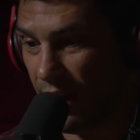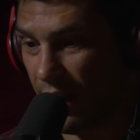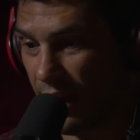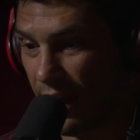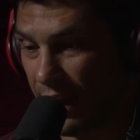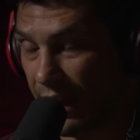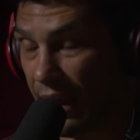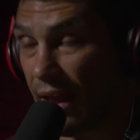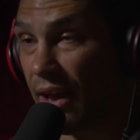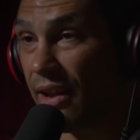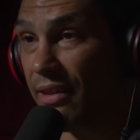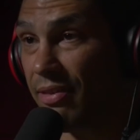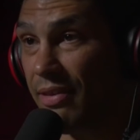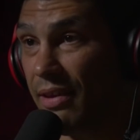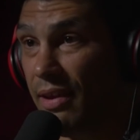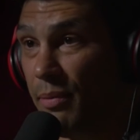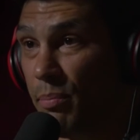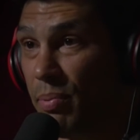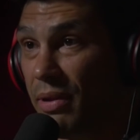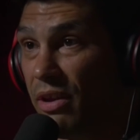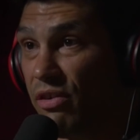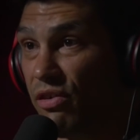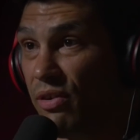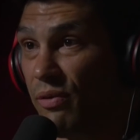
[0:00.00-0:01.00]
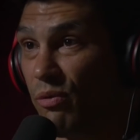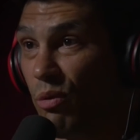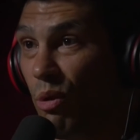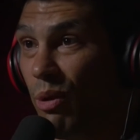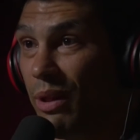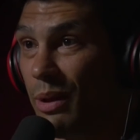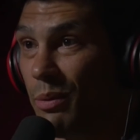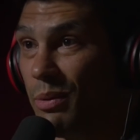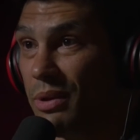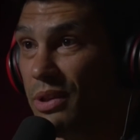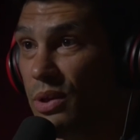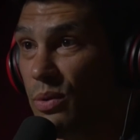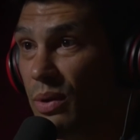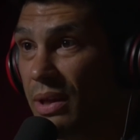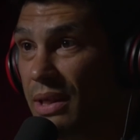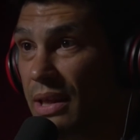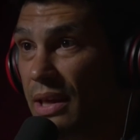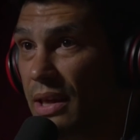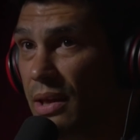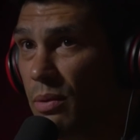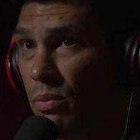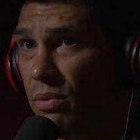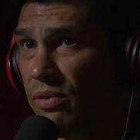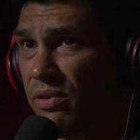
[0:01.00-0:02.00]
I got the pleasure of rolling with you. I
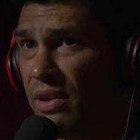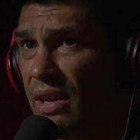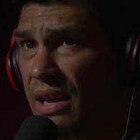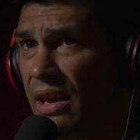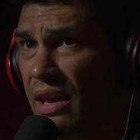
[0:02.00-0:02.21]
think, was it